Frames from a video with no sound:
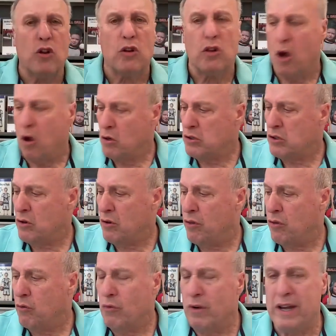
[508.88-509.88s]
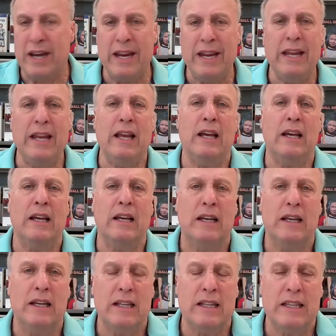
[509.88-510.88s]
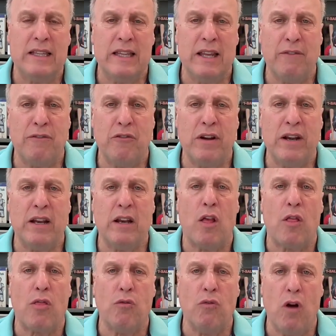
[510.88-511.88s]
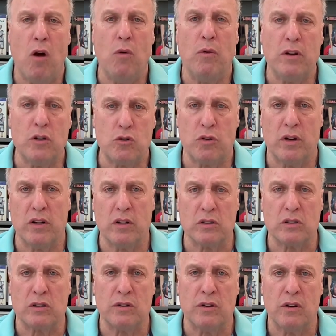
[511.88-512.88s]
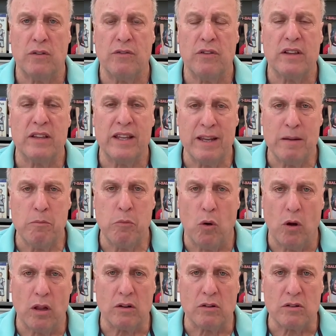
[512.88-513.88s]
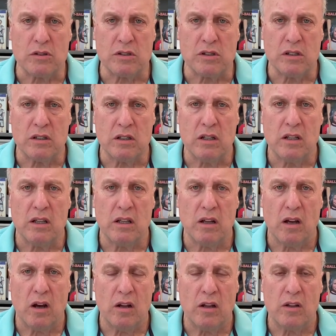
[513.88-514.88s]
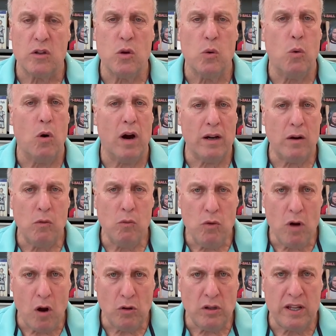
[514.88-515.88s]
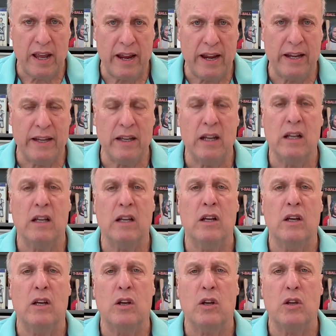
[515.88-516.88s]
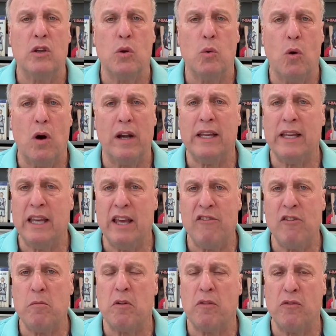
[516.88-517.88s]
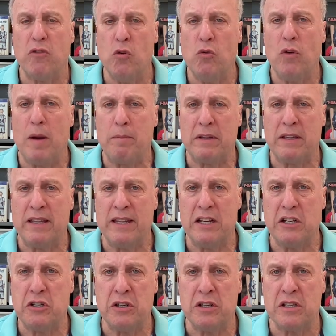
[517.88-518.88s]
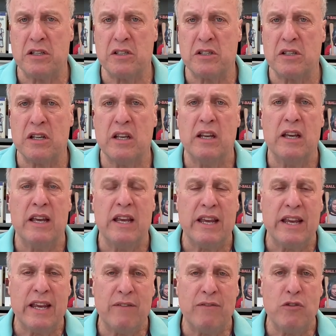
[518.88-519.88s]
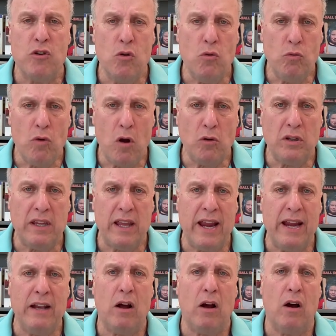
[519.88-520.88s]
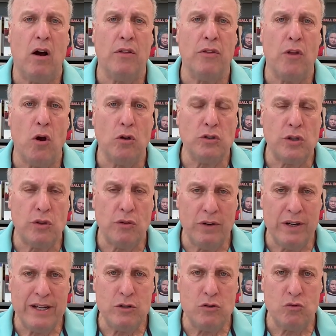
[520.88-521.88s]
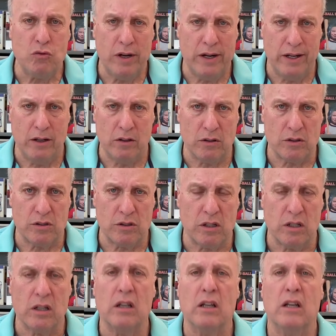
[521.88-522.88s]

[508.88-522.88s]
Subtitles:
Those are three different throwing drills for T-ballers. You want to rotate. You want to give them a few repetitions. If you rotate on those three drills,